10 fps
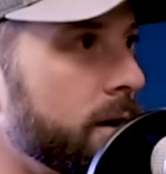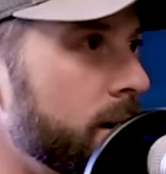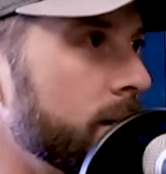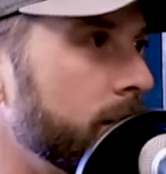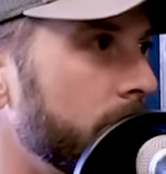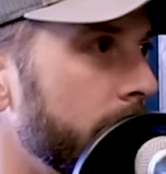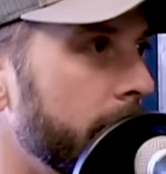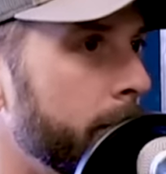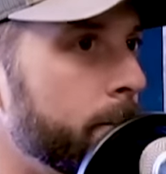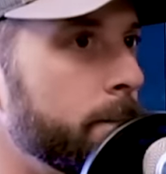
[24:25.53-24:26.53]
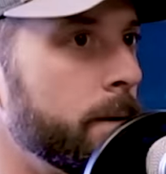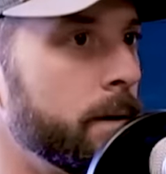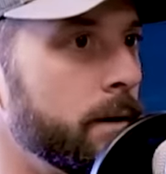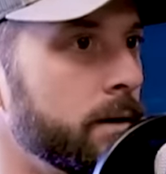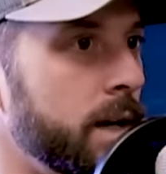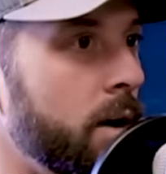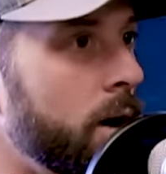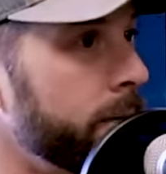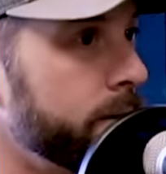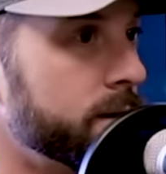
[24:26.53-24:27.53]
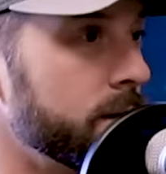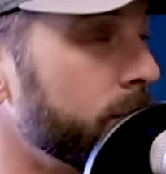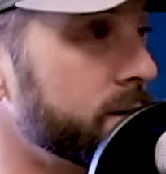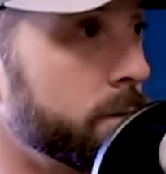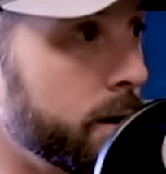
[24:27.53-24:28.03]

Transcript: there. Um, now, obviously, it was for